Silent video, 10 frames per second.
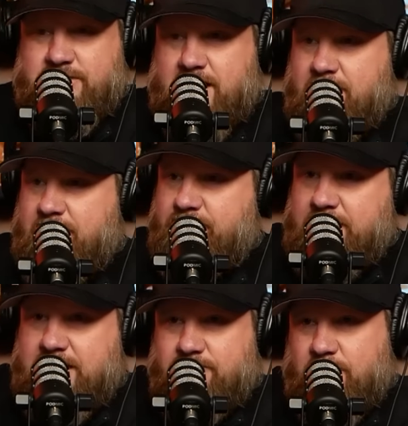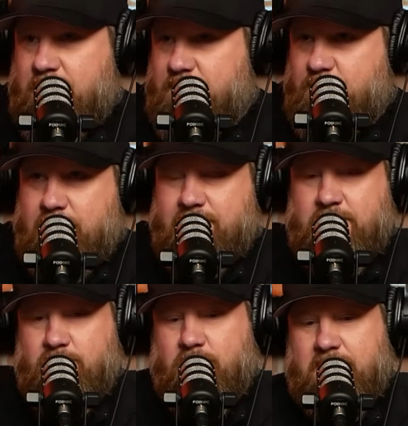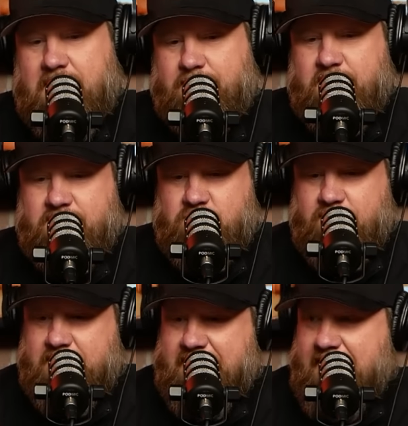Jarrett, Ricky Rudd, whoever you want to name that drove a